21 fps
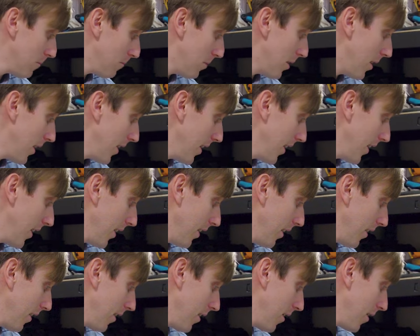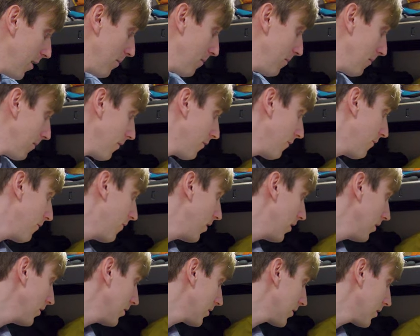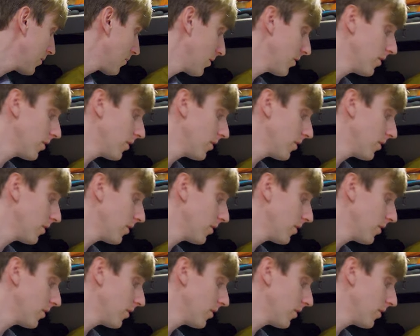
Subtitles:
by first I'm